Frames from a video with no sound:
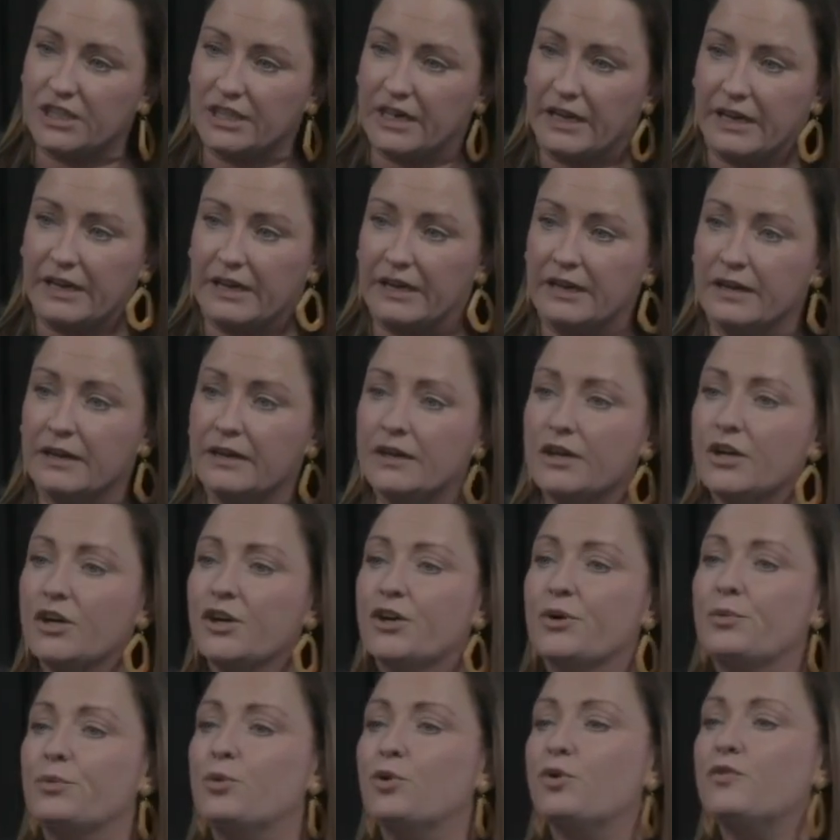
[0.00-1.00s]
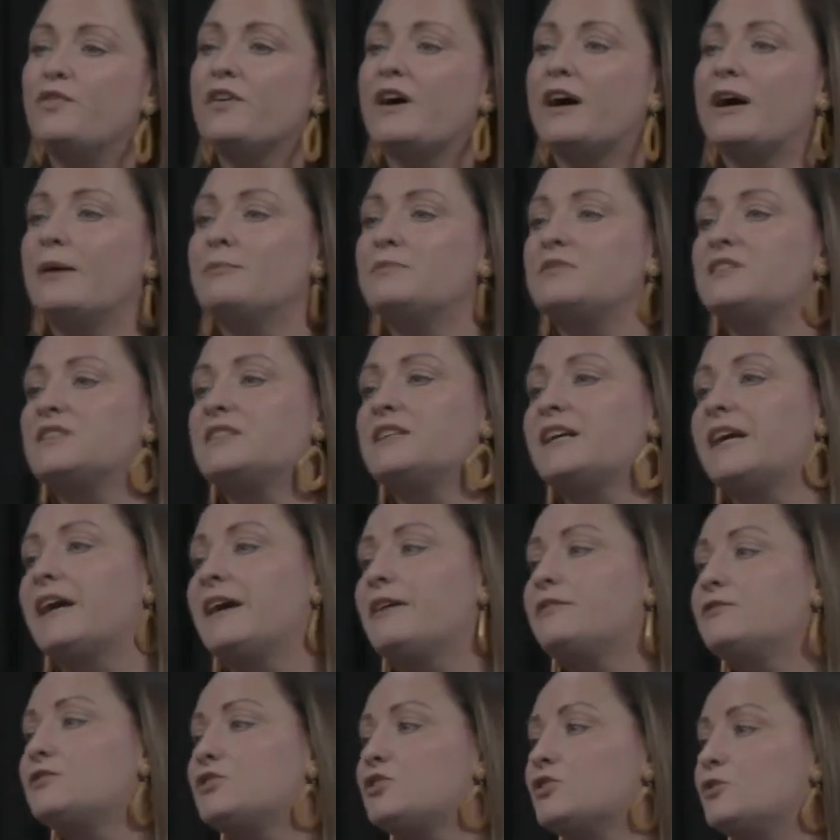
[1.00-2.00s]
year, Wolverhampton
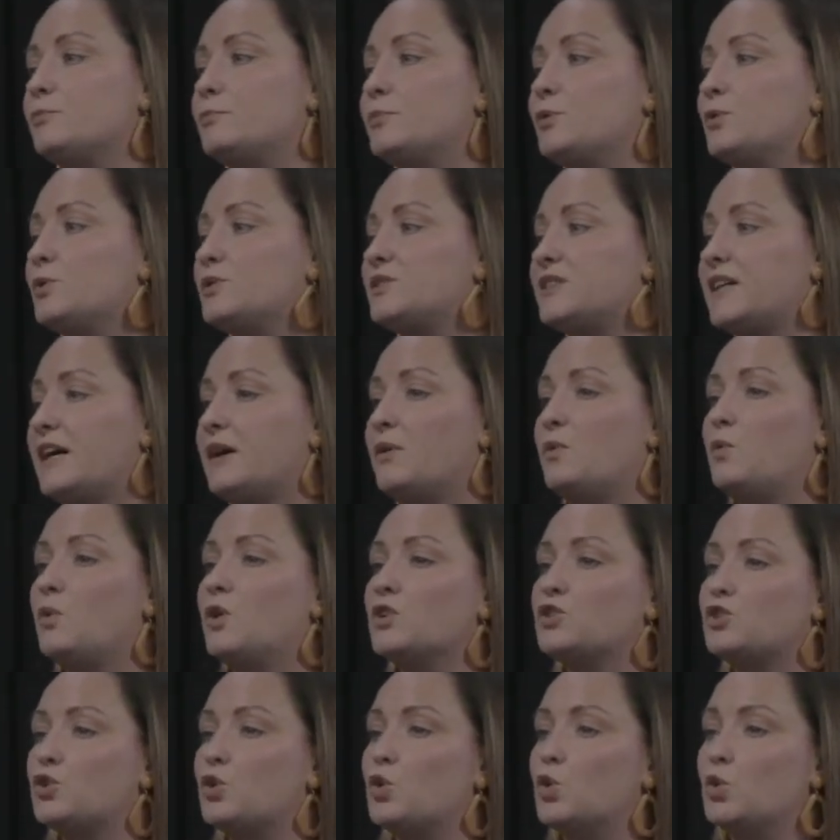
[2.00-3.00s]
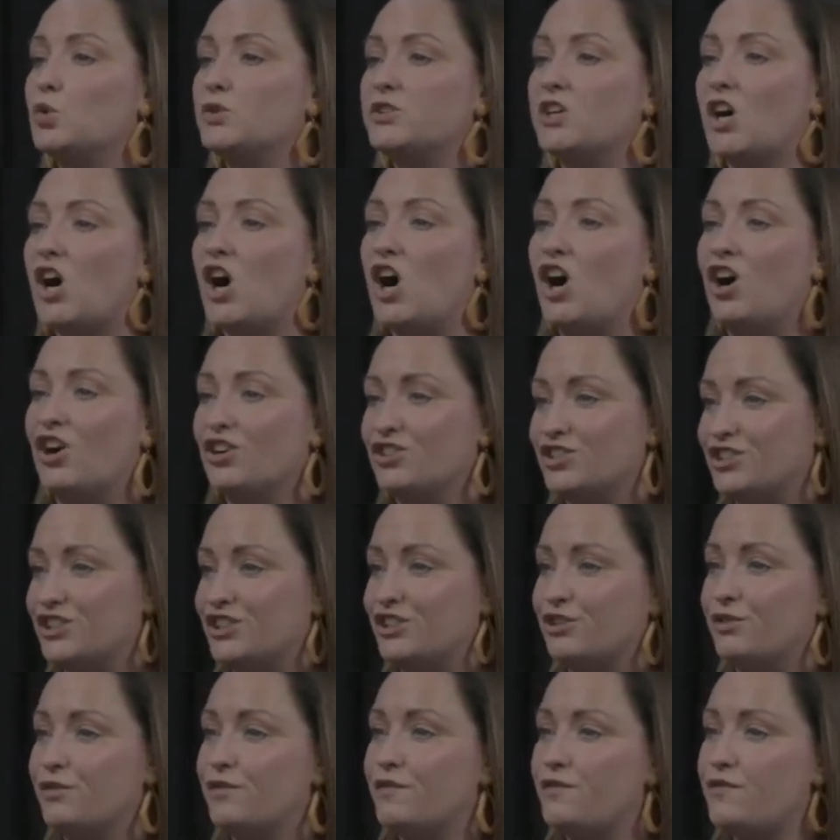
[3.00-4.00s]
Council brought out what's called
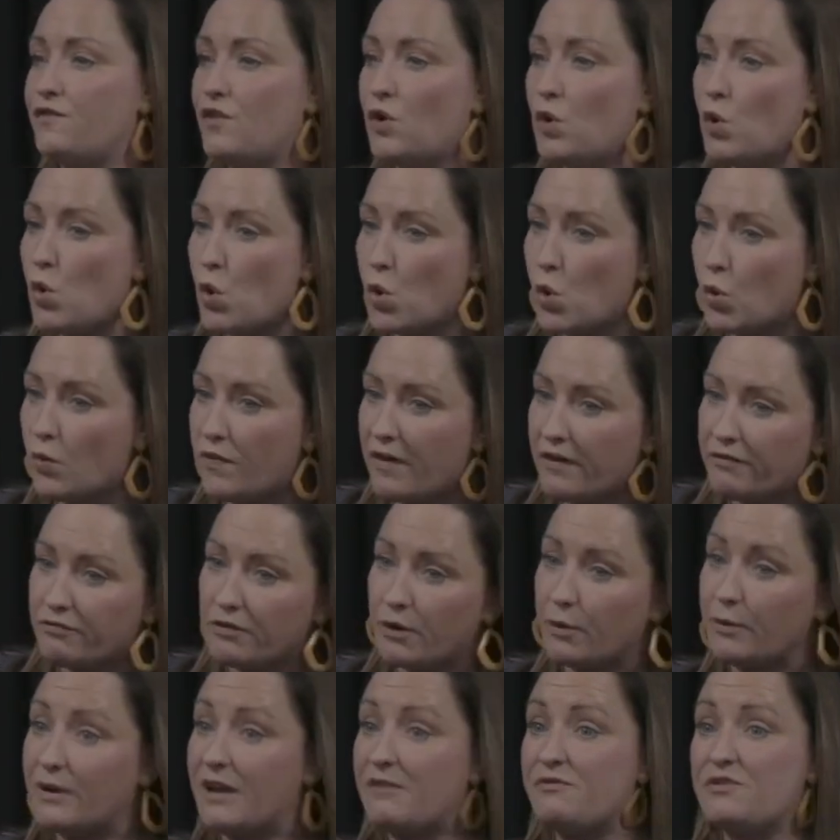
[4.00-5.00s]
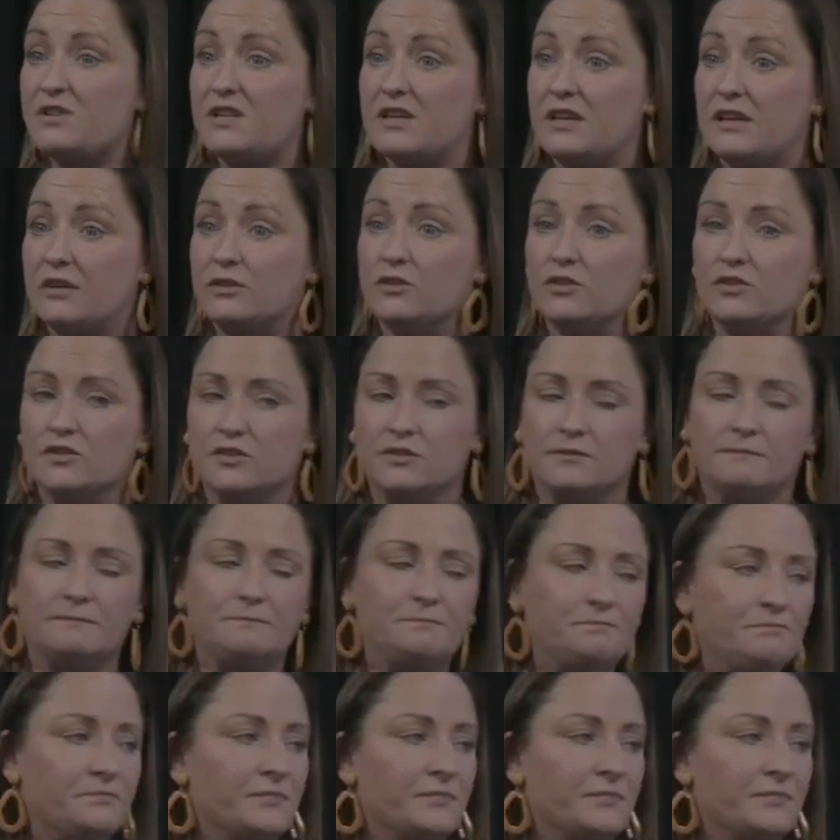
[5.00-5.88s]
Article 4. They're throwing everything at us.